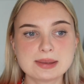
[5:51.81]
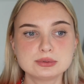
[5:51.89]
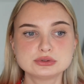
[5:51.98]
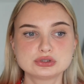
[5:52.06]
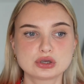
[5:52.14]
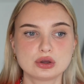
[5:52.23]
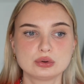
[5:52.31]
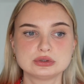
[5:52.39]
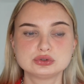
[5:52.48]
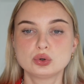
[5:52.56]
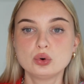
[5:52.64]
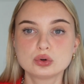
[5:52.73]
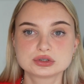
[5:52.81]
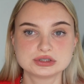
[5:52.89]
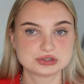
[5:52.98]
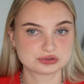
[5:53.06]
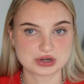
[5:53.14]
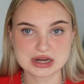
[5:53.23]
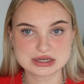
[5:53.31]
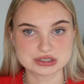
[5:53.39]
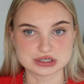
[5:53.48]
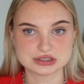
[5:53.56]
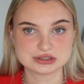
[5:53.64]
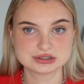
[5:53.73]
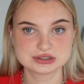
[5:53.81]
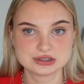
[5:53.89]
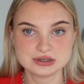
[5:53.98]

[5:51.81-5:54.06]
able to go and talk to strangers